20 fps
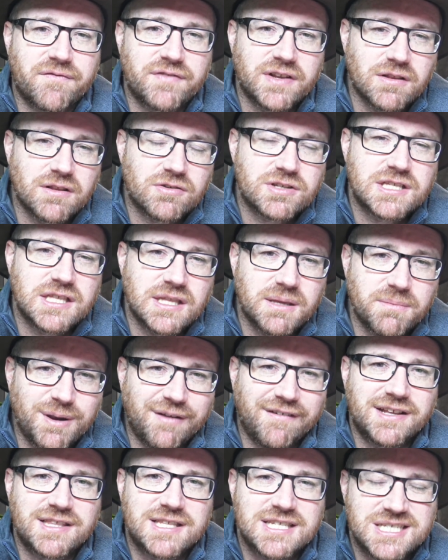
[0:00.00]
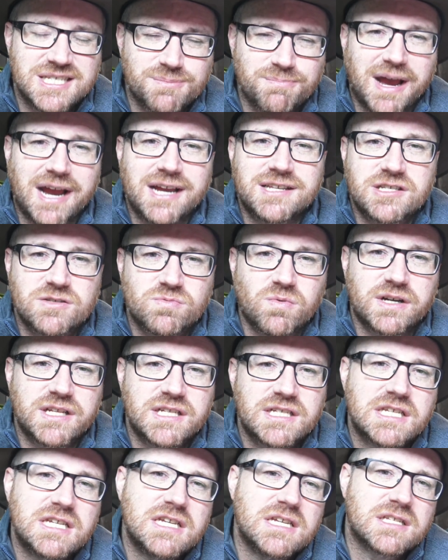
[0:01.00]
He looks in the mirror and despises what he
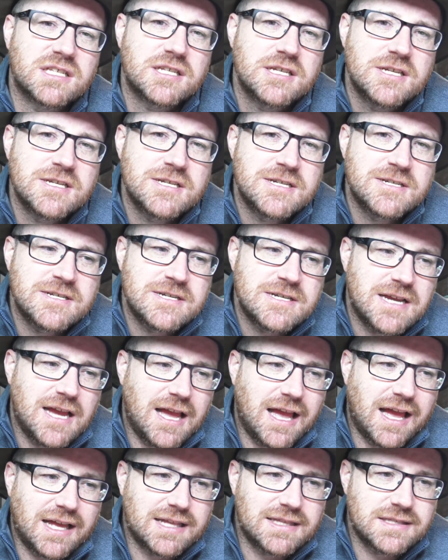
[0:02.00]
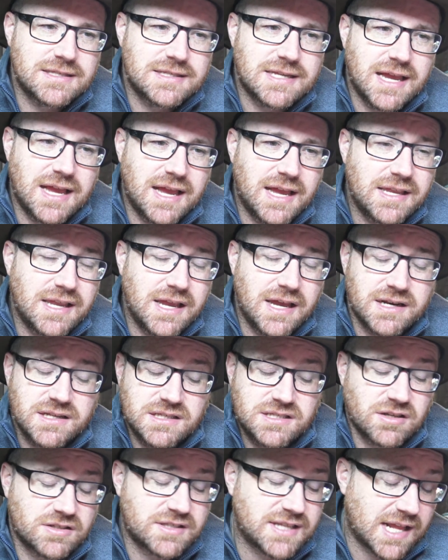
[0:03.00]
sees. And and
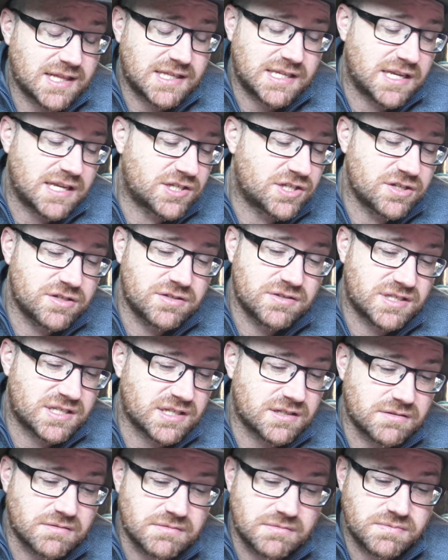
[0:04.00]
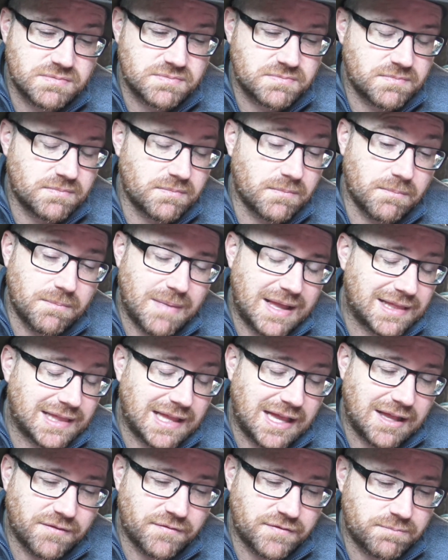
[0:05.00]
he's got daddy issues and mental
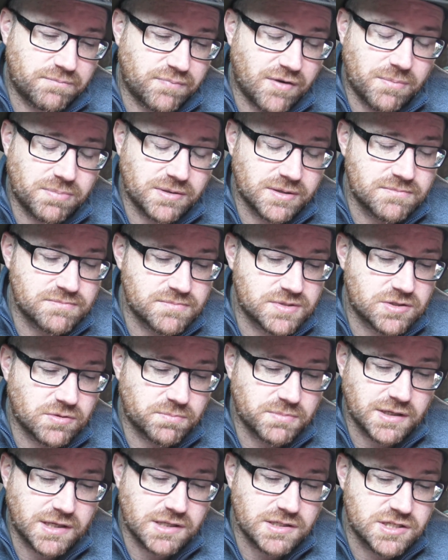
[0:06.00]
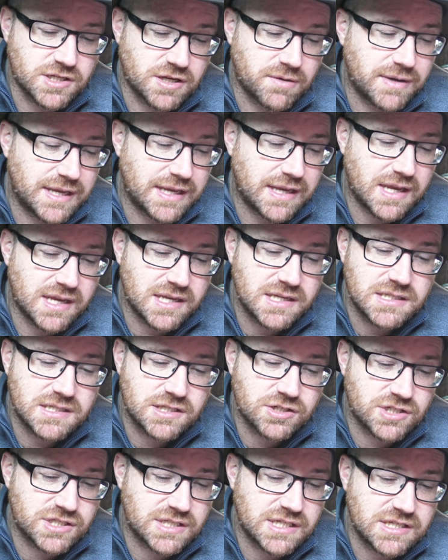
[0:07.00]
health problems up the kazooie. He's
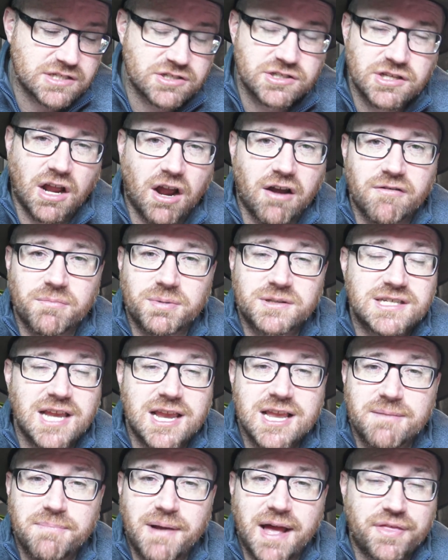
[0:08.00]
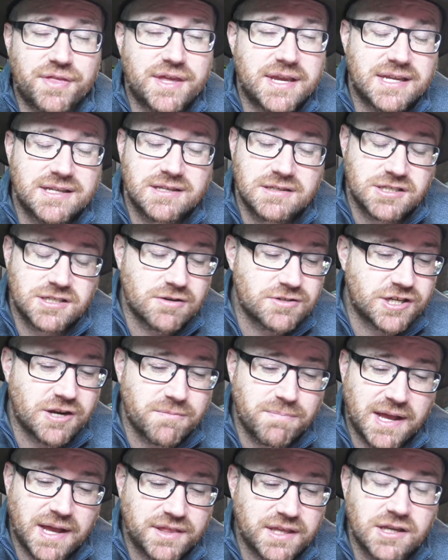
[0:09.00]
just a horrible psychopathic,
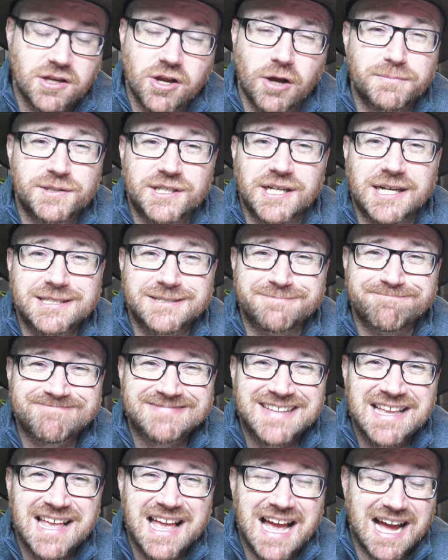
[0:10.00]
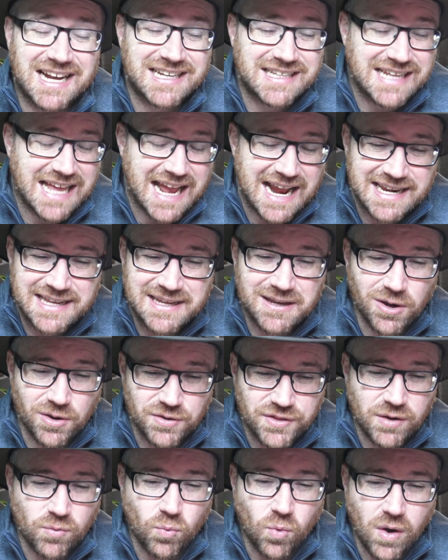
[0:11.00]
sociopathic gobshite. And in any
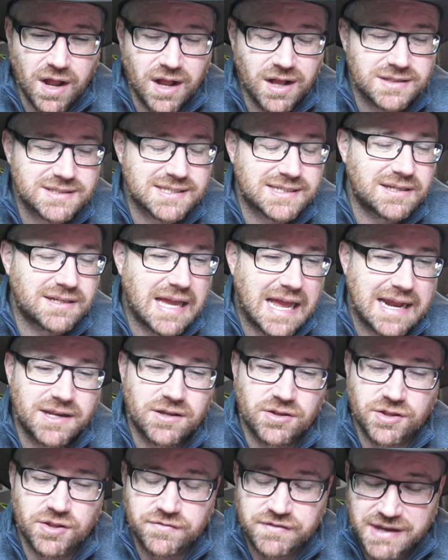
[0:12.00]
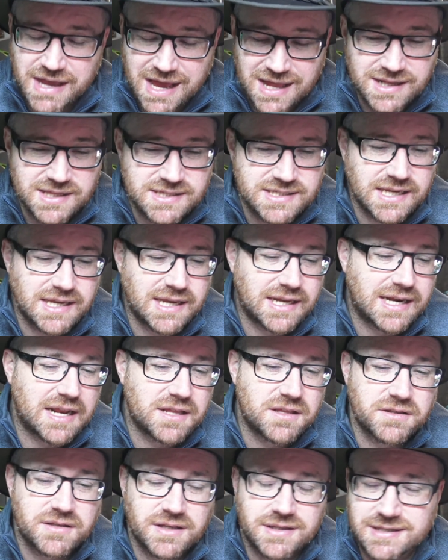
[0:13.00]
other world, in any other reality, in
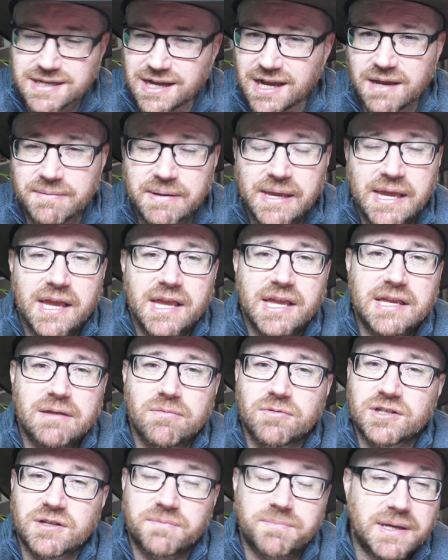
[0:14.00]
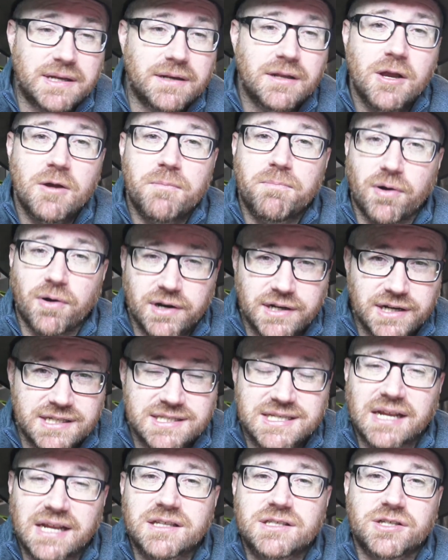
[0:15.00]
any other time, he would have been put in a
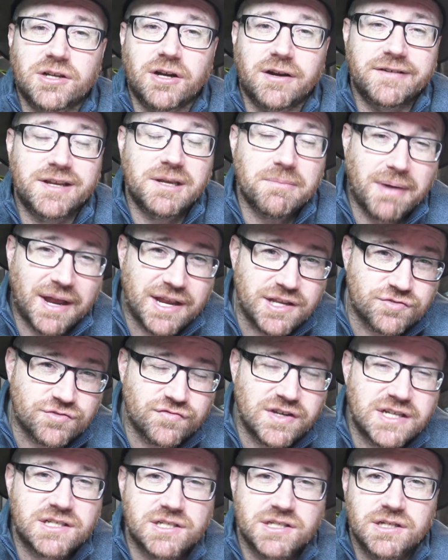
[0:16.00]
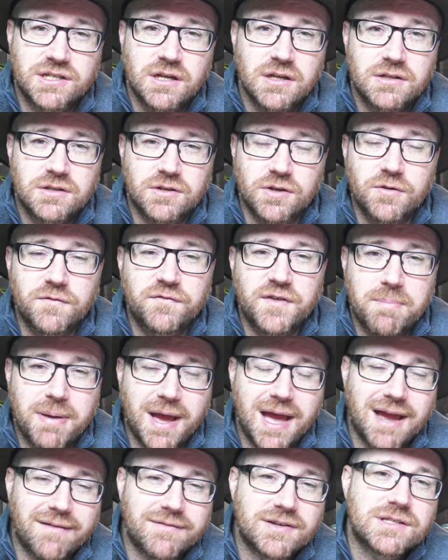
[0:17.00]
sanatorium by his rich, goofy
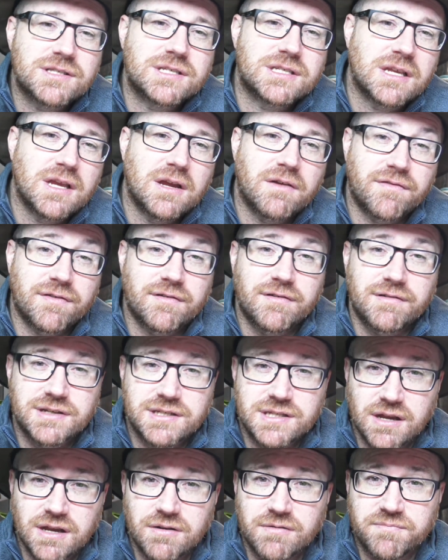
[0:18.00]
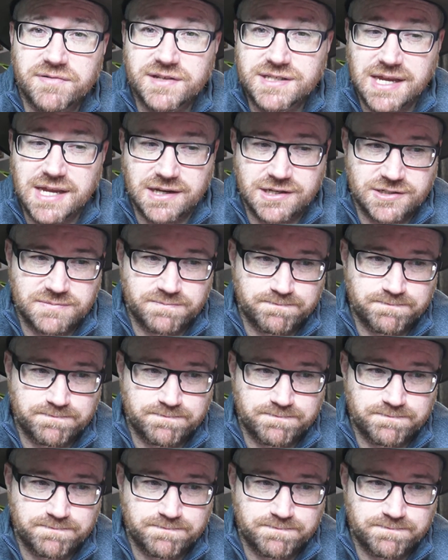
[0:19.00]
parents for his own protection.